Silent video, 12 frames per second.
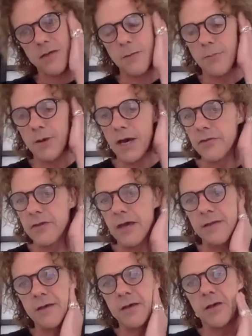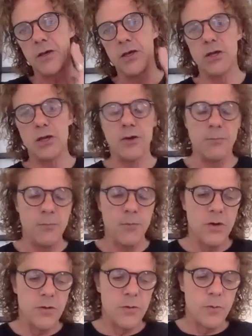about that. You know,
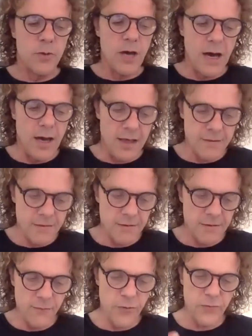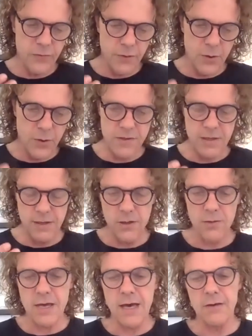as a default, nose in,
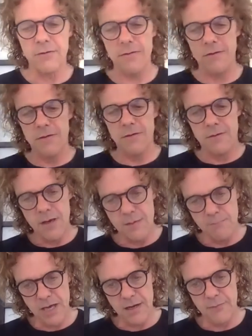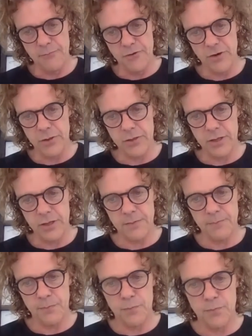nose out, and belly breathing.
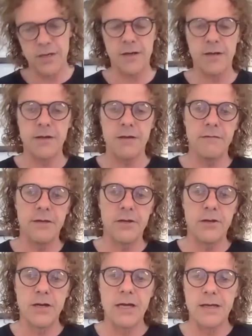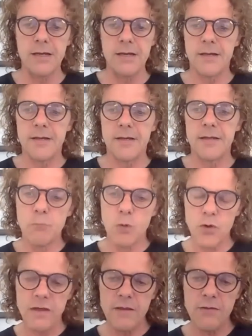But then, you know, like
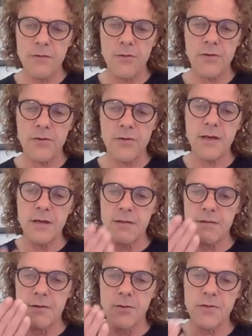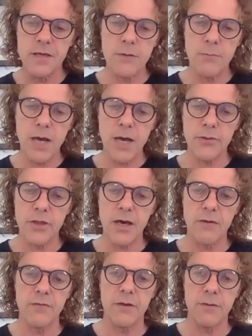more detoxing is nose in, mouth
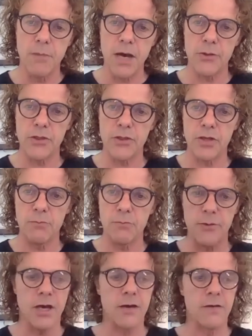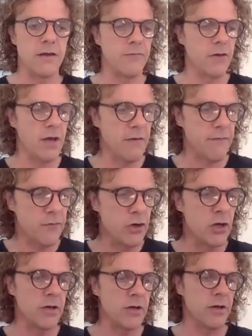out, mouth in, mouth out. If you have
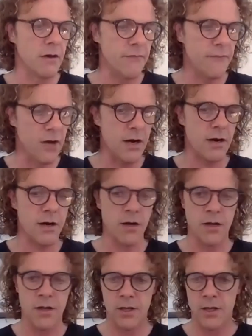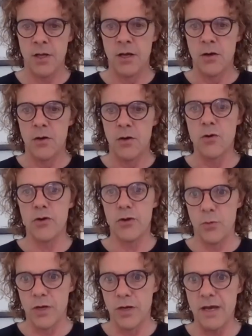not enough air, or you
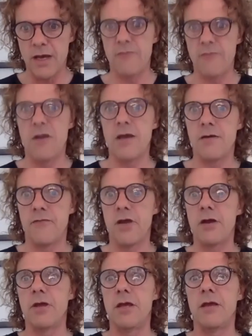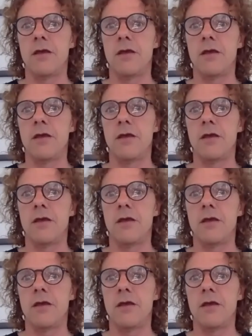want to have like a very